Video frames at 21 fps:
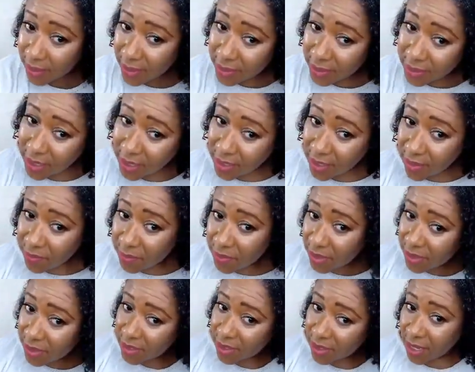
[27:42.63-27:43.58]
it's going to give me
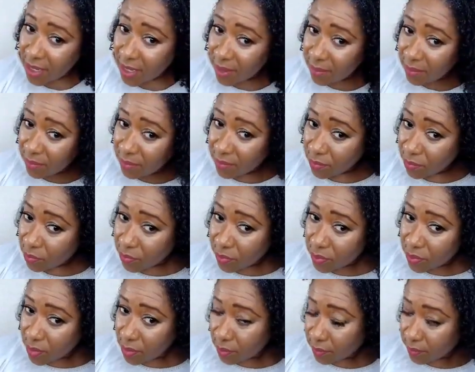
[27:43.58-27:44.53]
the same
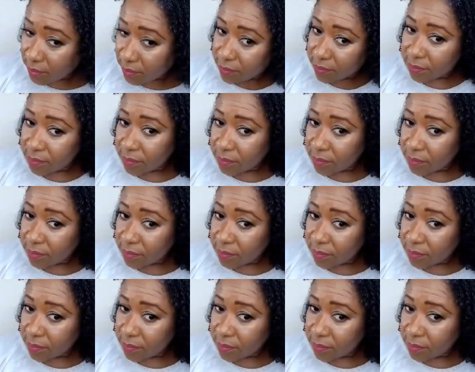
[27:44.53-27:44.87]
result.